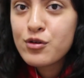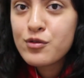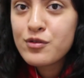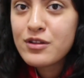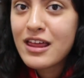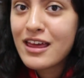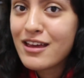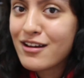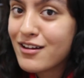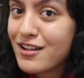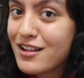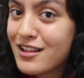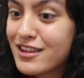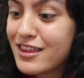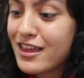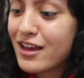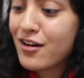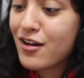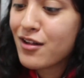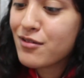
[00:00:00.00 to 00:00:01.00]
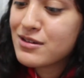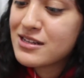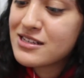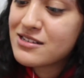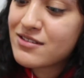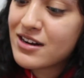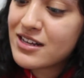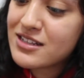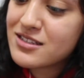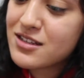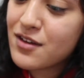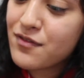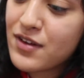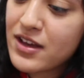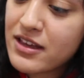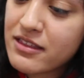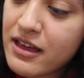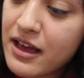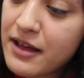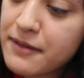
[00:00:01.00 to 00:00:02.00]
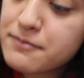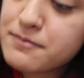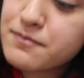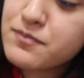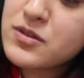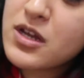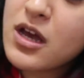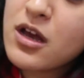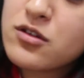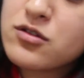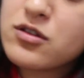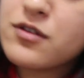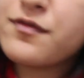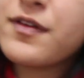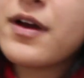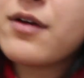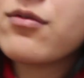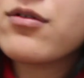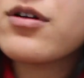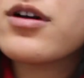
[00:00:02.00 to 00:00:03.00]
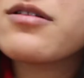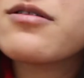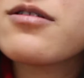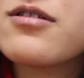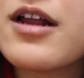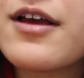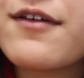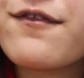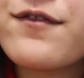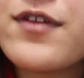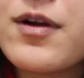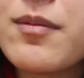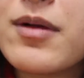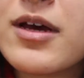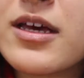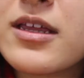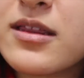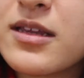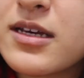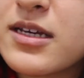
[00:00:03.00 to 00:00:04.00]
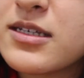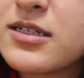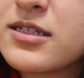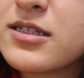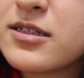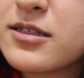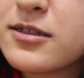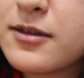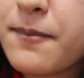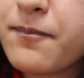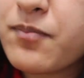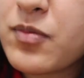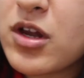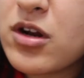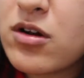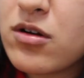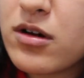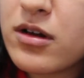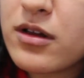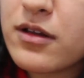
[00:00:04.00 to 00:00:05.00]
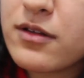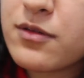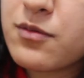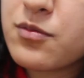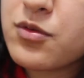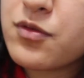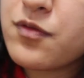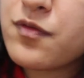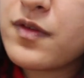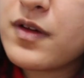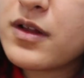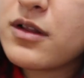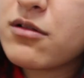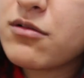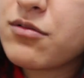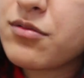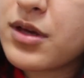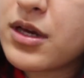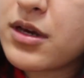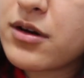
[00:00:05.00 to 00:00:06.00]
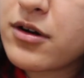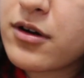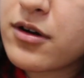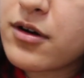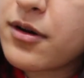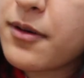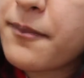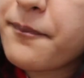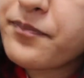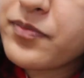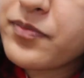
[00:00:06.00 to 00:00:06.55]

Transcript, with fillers: would, they they always write stuff like that. So if I were to like film like this, I don't know, it would feel weird.